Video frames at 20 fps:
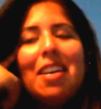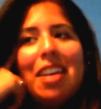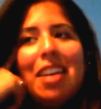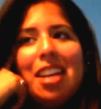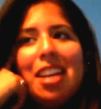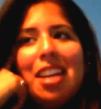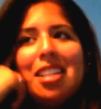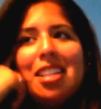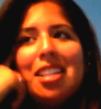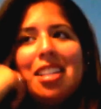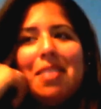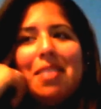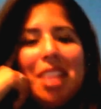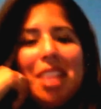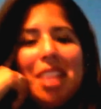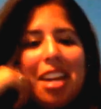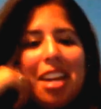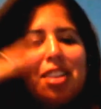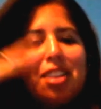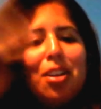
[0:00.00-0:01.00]
I can't seem
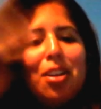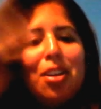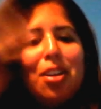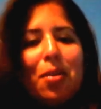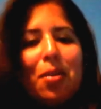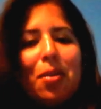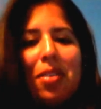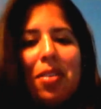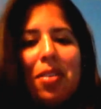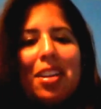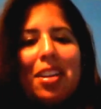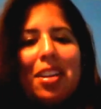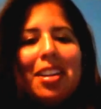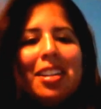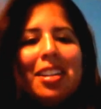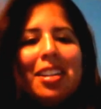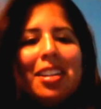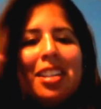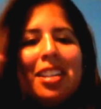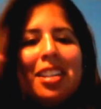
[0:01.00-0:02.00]
to get it lower
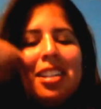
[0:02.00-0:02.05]
than